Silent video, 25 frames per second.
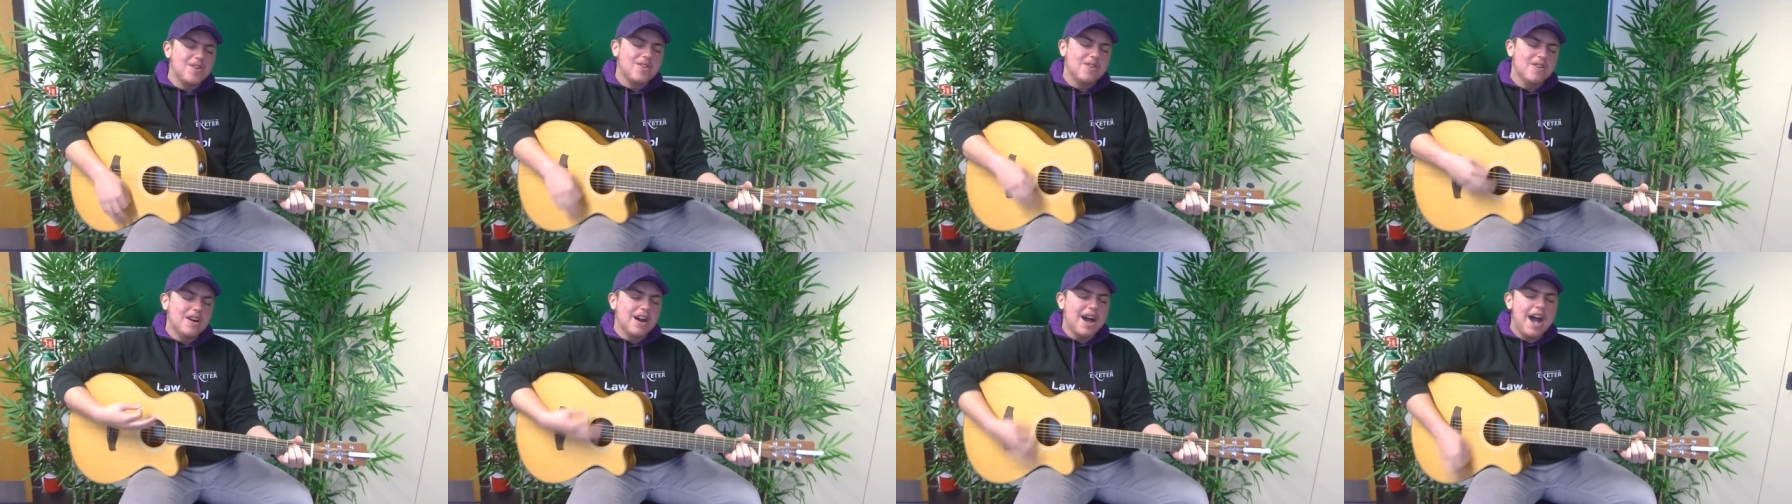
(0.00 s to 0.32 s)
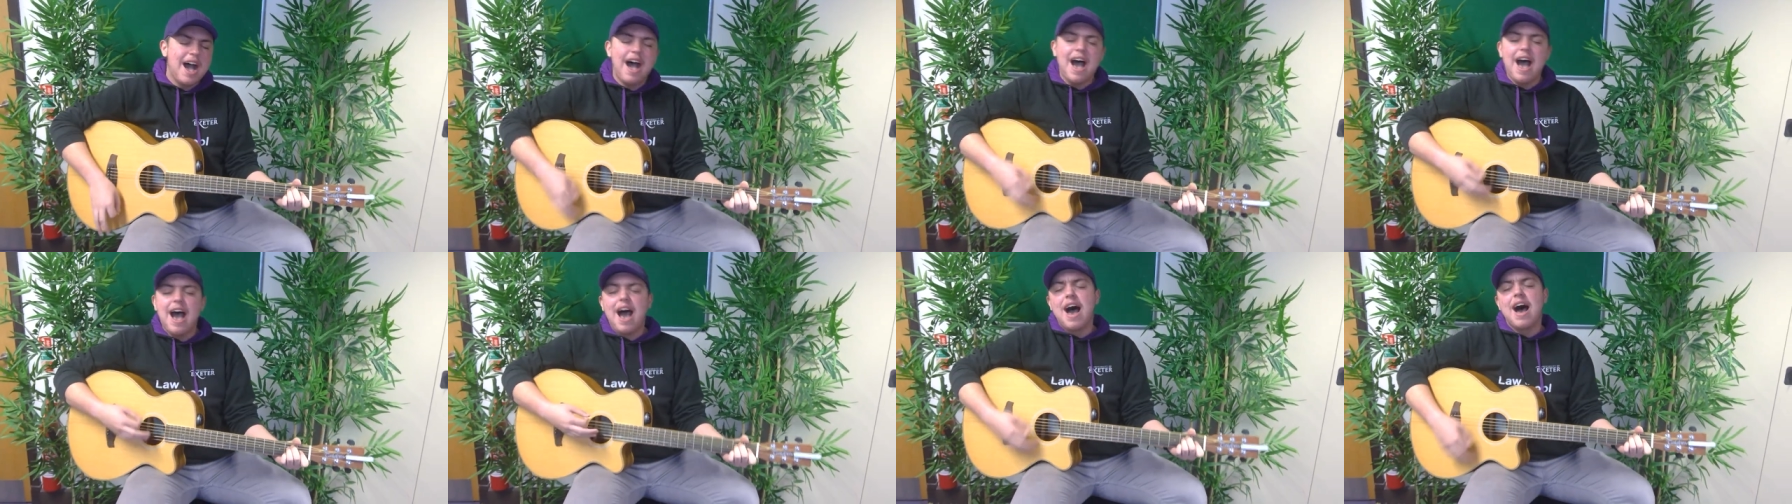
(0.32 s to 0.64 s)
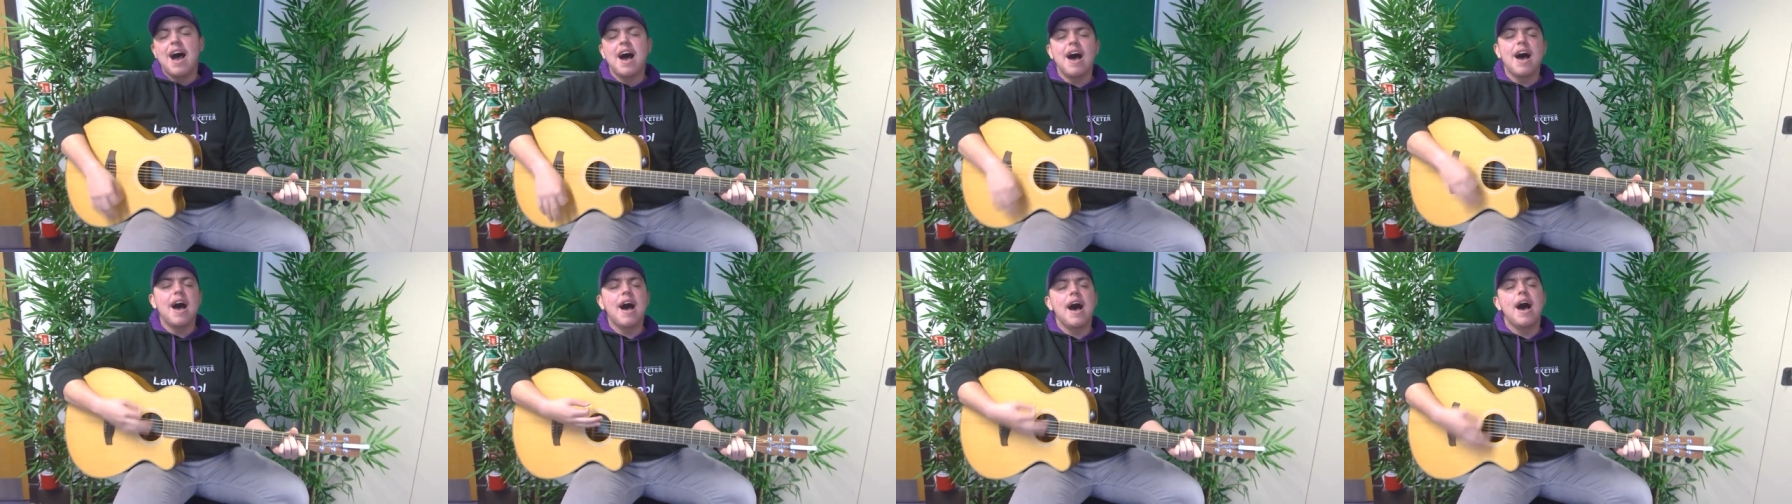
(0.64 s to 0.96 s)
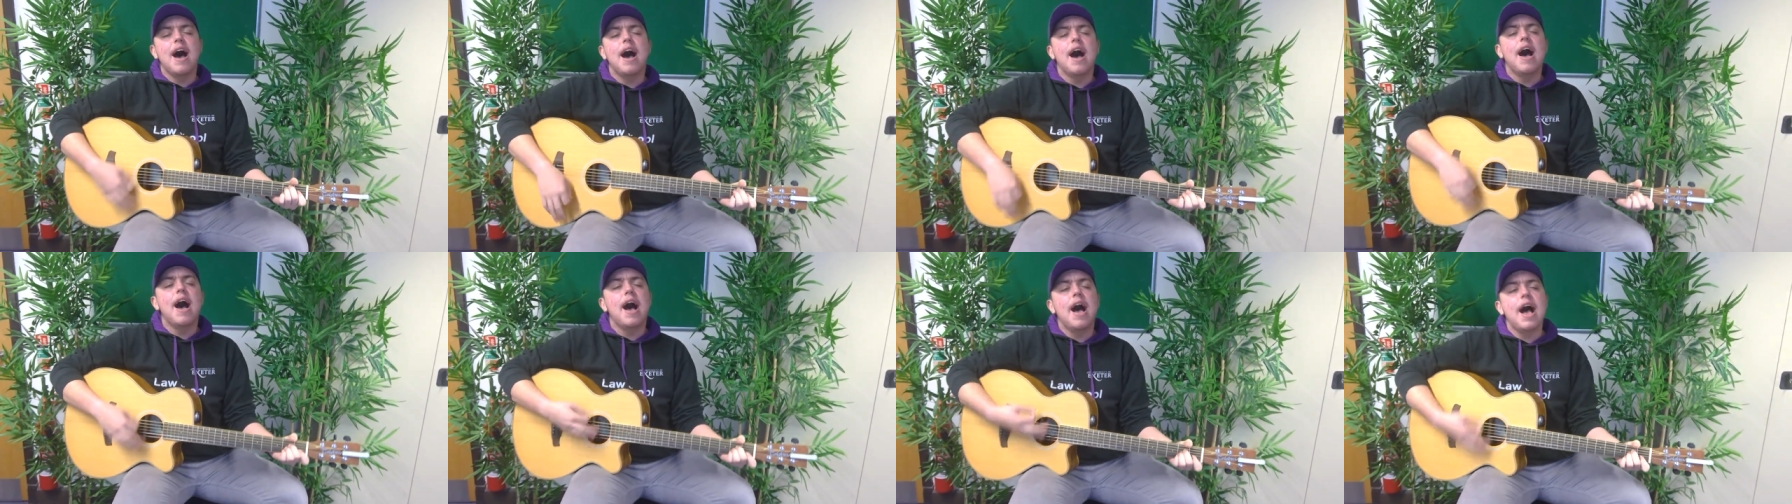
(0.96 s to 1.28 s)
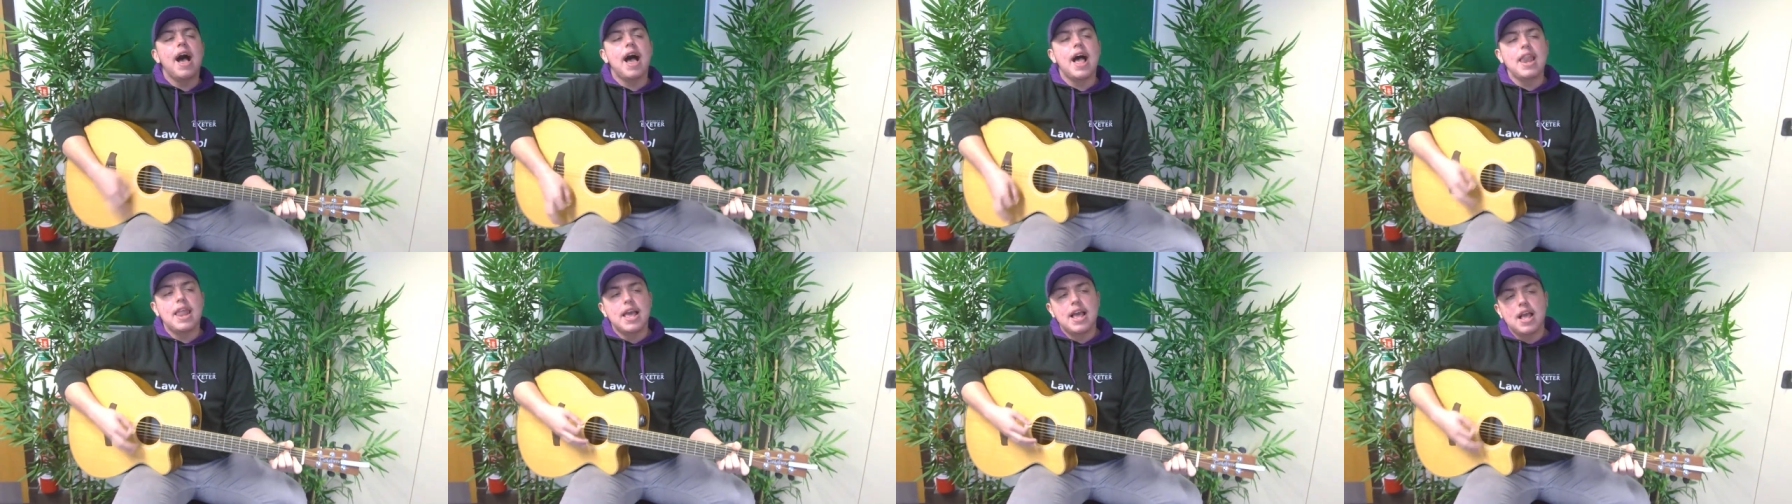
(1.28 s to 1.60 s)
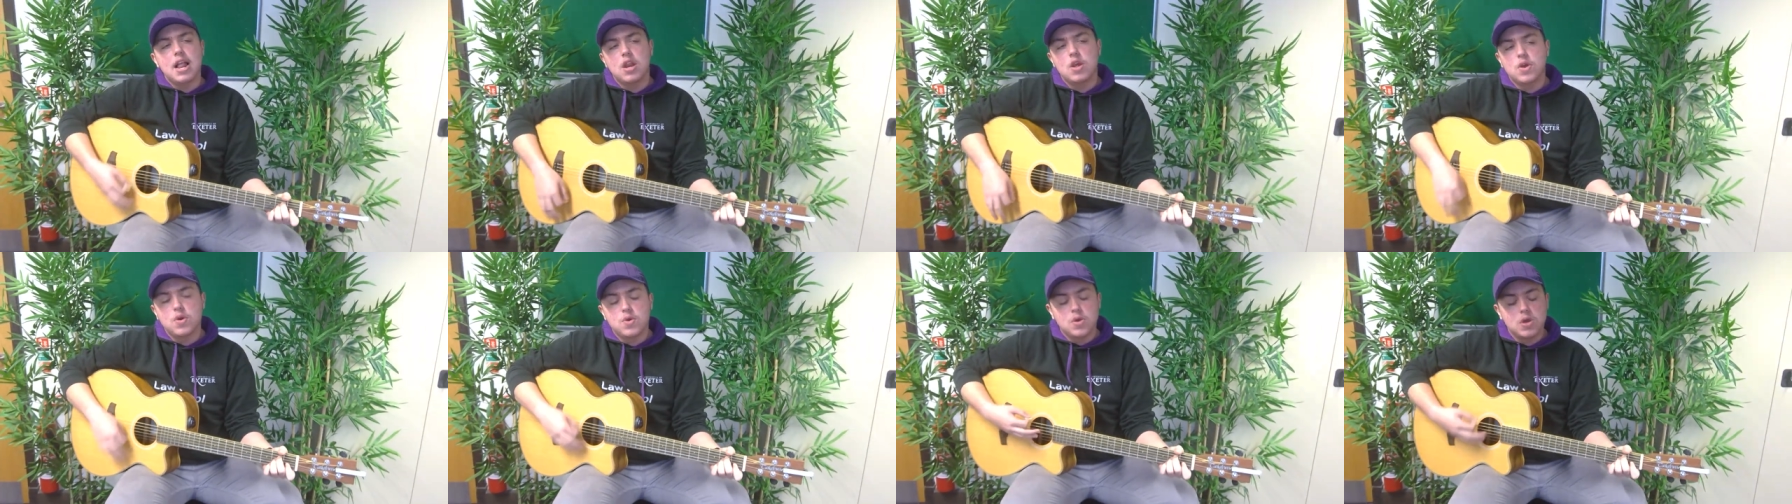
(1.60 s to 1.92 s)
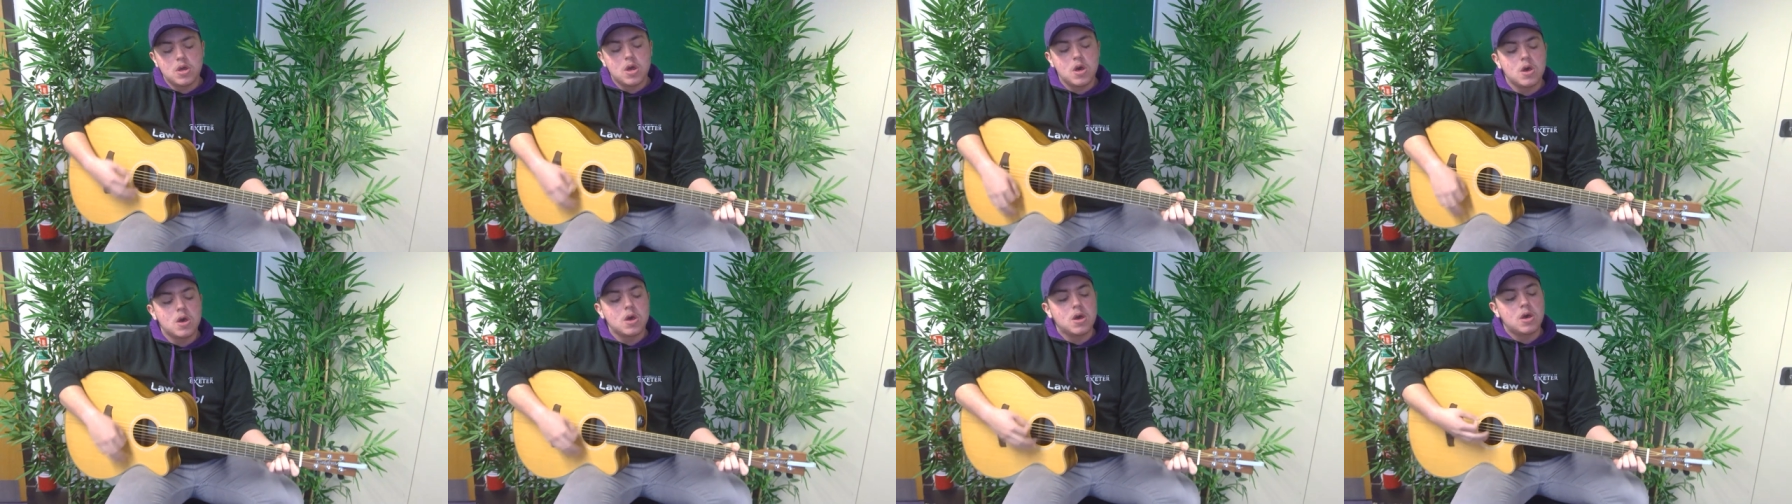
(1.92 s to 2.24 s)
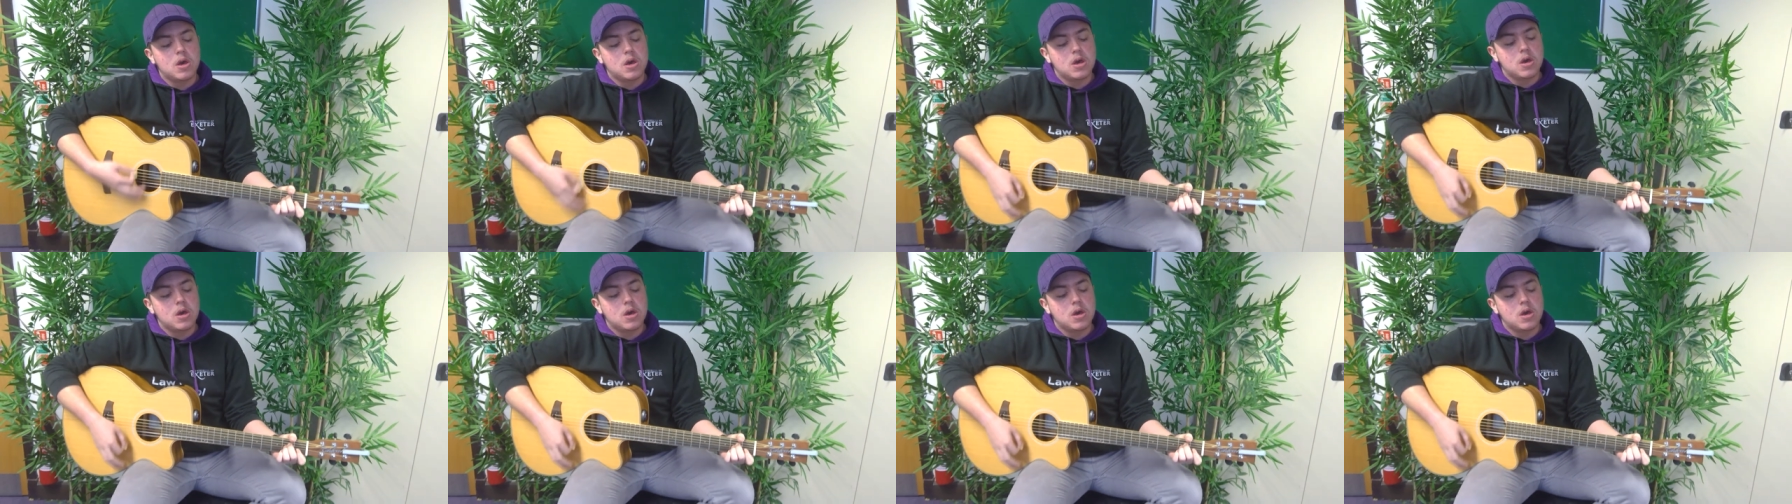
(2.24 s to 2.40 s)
oh, hallelujah,